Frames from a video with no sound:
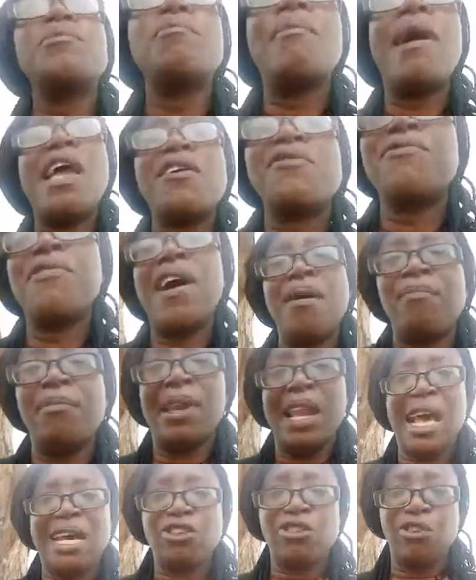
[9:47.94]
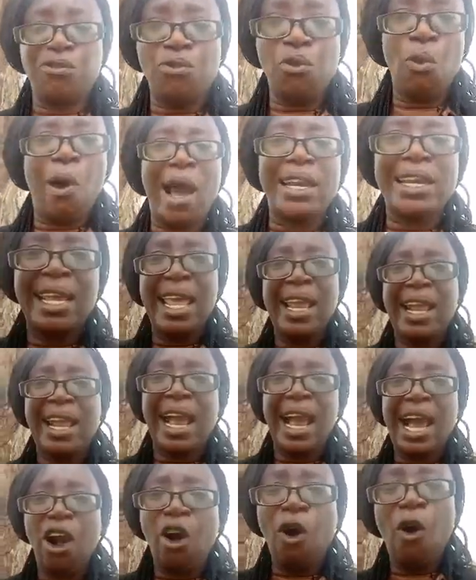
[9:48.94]
my farmland of 1
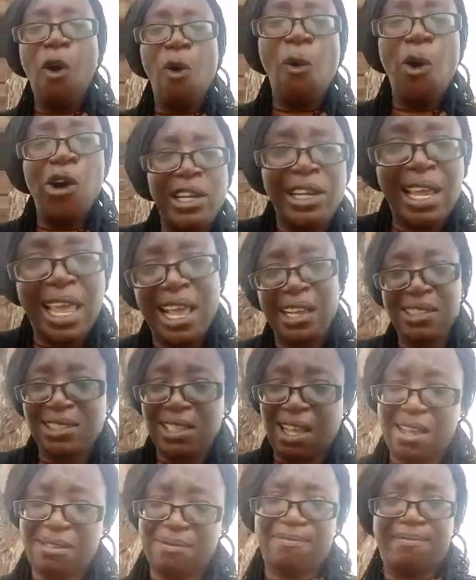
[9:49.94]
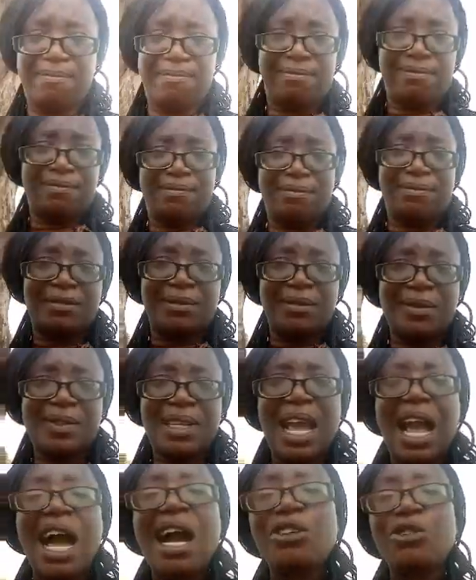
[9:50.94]
acre or 1 hectare?
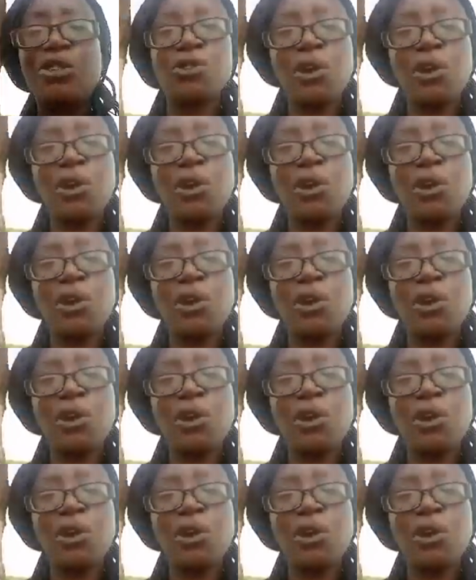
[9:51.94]
How do